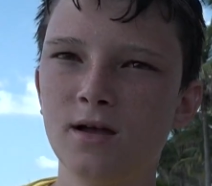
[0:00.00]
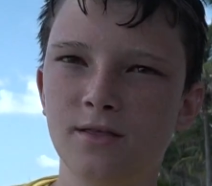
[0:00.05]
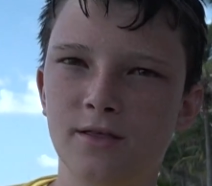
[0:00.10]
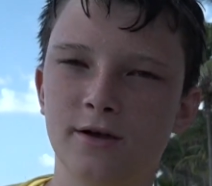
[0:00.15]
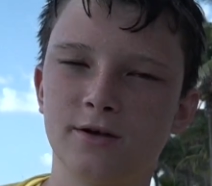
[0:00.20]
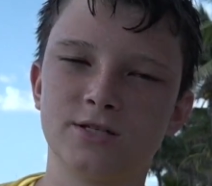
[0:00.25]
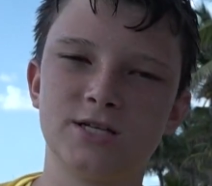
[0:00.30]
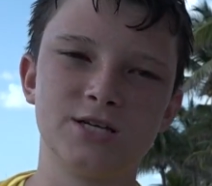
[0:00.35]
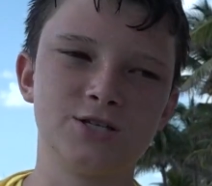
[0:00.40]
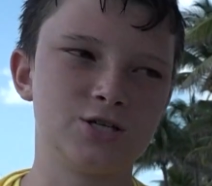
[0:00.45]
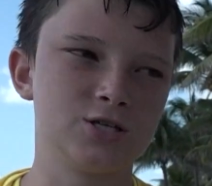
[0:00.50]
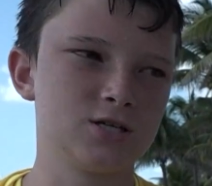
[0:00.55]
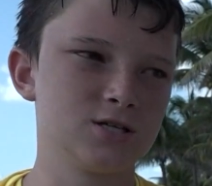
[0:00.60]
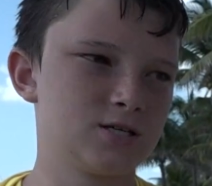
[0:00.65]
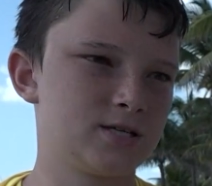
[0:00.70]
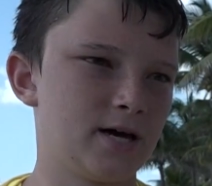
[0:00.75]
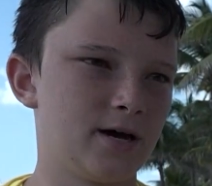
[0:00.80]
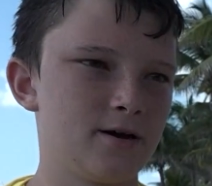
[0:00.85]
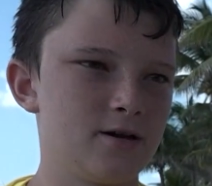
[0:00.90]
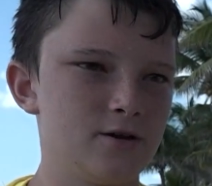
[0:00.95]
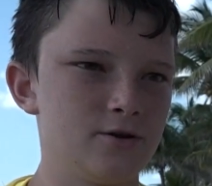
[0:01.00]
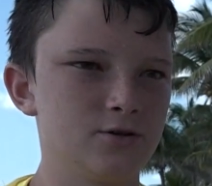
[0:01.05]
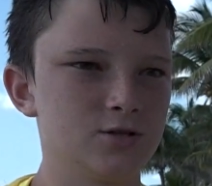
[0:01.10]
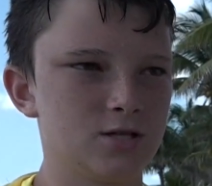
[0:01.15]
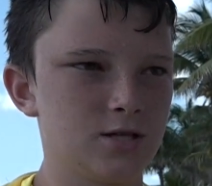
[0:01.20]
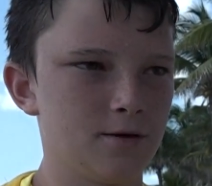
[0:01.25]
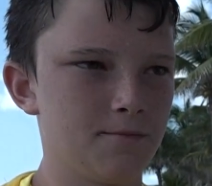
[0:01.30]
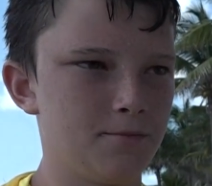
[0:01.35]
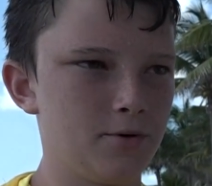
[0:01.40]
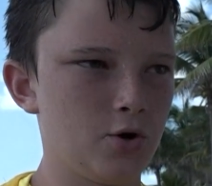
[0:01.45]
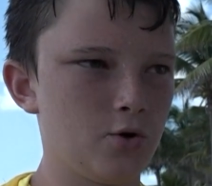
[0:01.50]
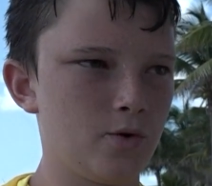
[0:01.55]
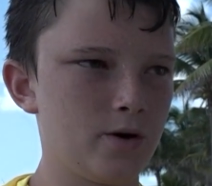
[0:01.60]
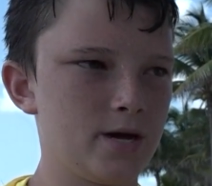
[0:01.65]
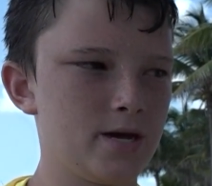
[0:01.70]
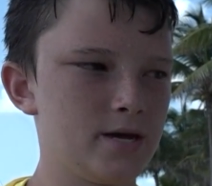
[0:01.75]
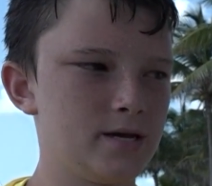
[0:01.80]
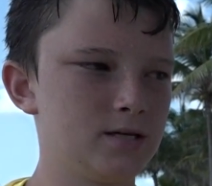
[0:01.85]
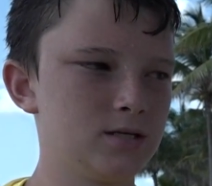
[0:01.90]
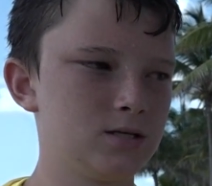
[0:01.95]
They're teaching us how to use the
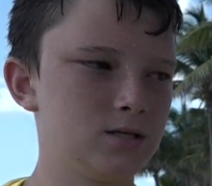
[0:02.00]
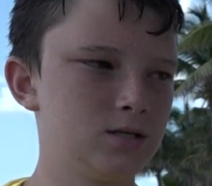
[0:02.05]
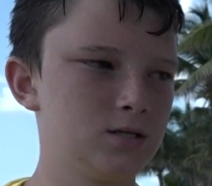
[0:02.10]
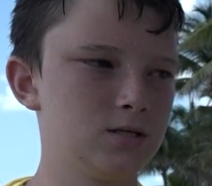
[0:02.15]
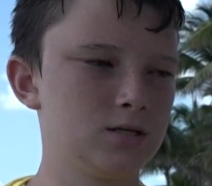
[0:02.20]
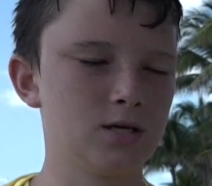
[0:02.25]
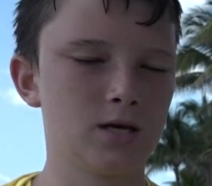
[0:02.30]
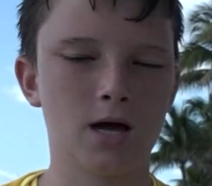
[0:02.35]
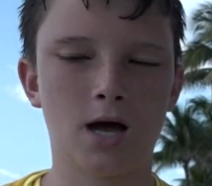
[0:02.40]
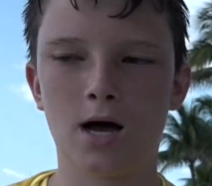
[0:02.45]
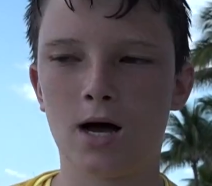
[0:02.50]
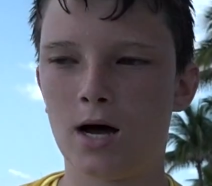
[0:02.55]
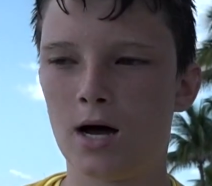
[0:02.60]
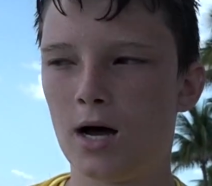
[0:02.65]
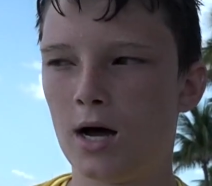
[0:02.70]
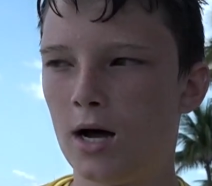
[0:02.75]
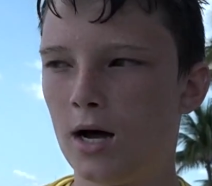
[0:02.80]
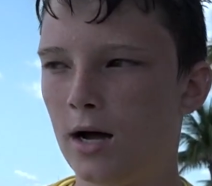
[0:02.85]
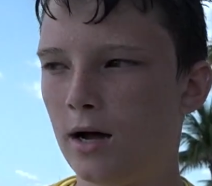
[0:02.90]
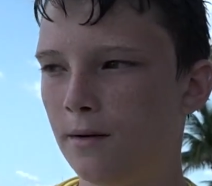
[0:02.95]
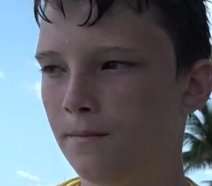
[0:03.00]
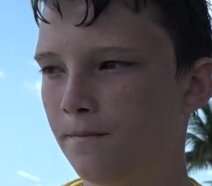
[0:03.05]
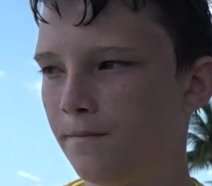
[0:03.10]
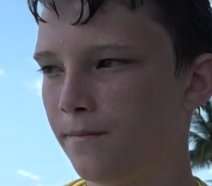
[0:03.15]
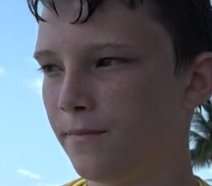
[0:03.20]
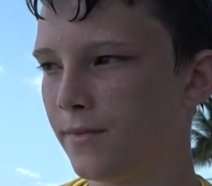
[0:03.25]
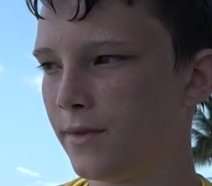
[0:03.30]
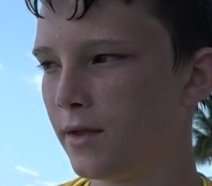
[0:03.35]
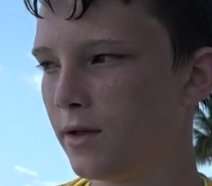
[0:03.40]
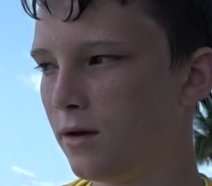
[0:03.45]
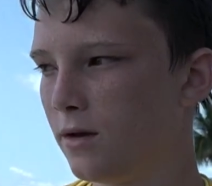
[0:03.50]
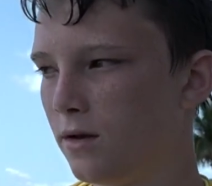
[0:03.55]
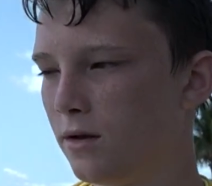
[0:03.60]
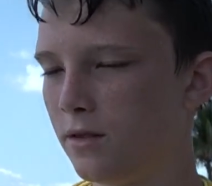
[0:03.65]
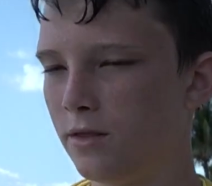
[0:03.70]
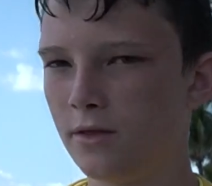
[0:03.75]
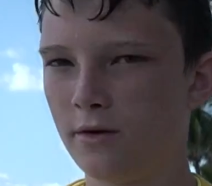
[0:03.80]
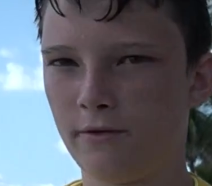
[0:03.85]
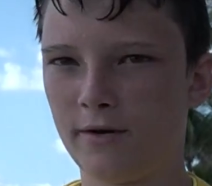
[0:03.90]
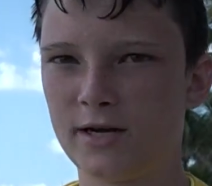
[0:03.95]
buoys, uh,
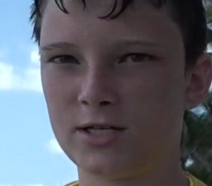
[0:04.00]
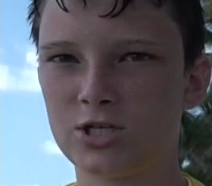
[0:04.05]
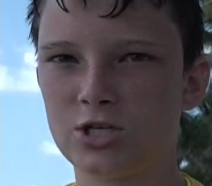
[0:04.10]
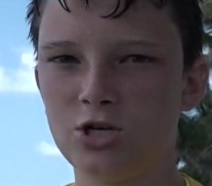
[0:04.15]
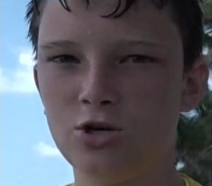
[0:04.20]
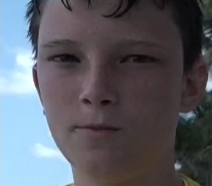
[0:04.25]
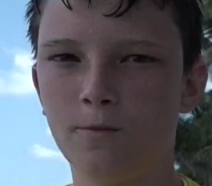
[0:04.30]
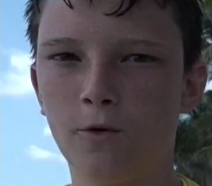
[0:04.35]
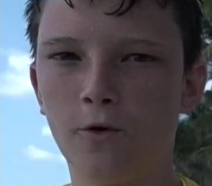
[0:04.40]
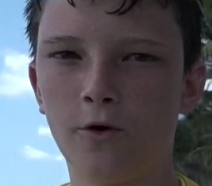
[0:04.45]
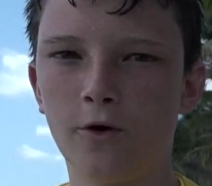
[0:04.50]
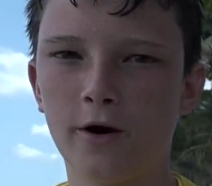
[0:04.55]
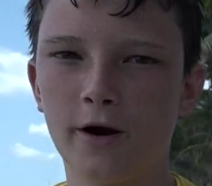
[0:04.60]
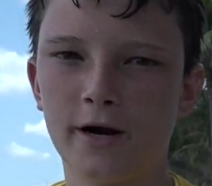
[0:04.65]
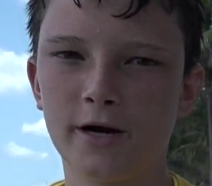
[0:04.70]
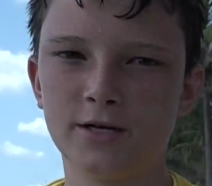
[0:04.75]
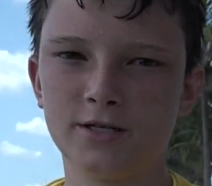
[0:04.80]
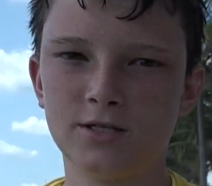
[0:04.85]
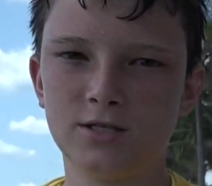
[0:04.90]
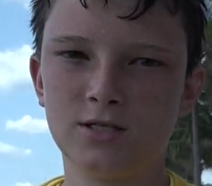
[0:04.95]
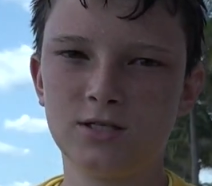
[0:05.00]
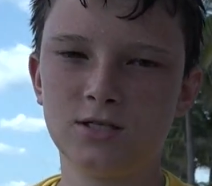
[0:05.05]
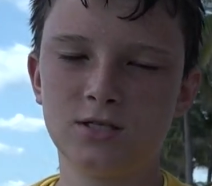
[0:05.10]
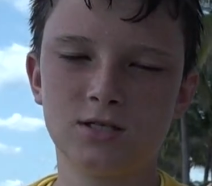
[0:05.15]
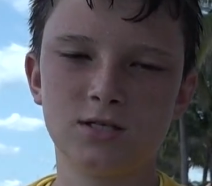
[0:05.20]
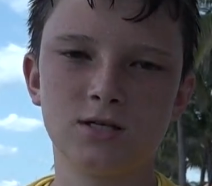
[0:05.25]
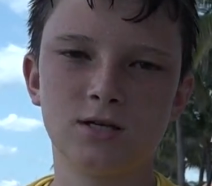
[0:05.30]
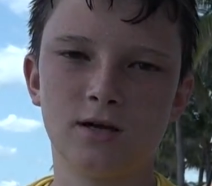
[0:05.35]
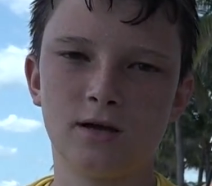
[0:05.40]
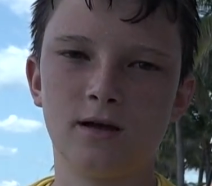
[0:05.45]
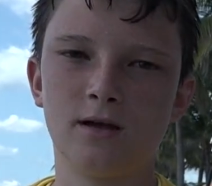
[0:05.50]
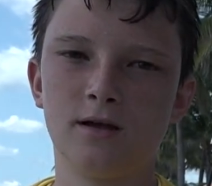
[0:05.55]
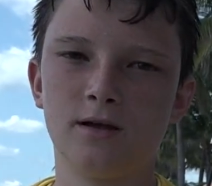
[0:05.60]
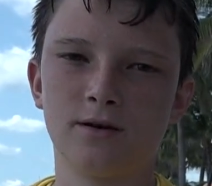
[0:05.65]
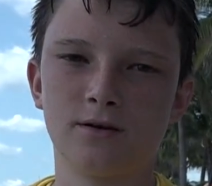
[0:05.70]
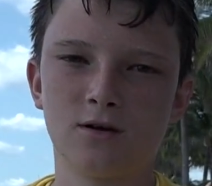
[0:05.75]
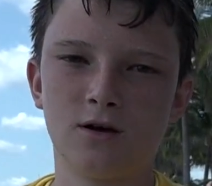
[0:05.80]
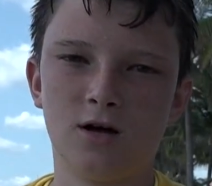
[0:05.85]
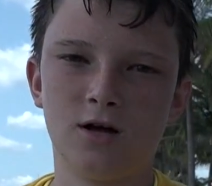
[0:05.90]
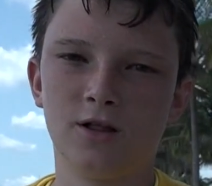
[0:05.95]
the rescue boards,
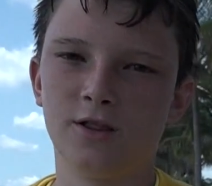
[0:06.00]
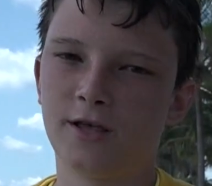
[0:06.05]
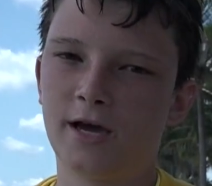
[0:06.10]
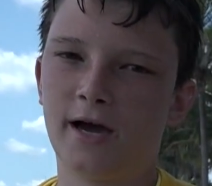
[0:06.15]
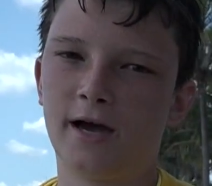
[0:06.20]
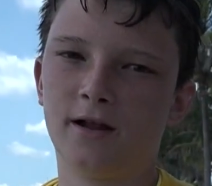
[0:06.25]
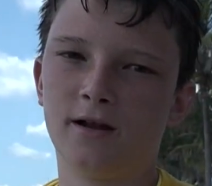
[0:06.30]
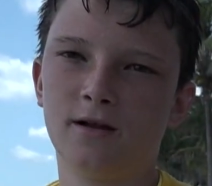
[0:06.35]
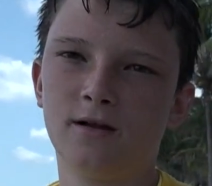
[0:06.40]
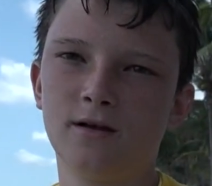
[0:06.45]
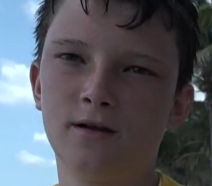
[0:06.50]
and all that